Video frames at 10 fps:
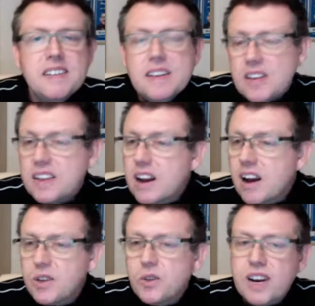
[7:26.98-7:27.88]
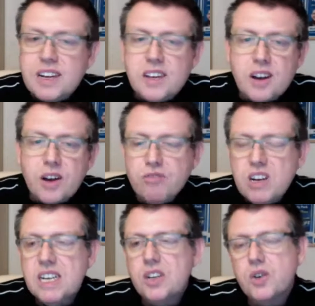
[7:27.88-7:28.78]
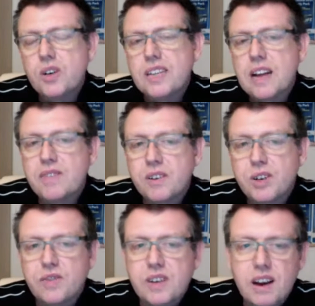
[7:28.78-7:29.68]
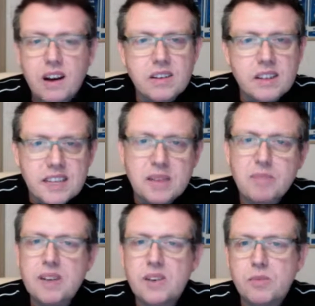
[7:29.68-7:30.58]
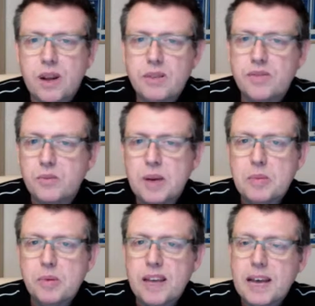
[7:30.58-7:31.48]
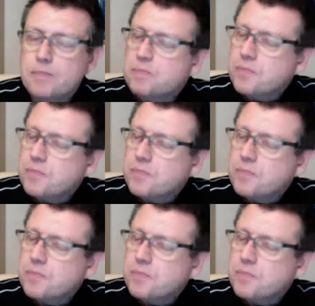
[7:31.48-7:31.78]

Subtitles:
So the classes were excellent. I really enjoyed that philosophy class. I did meet some wonderful people there.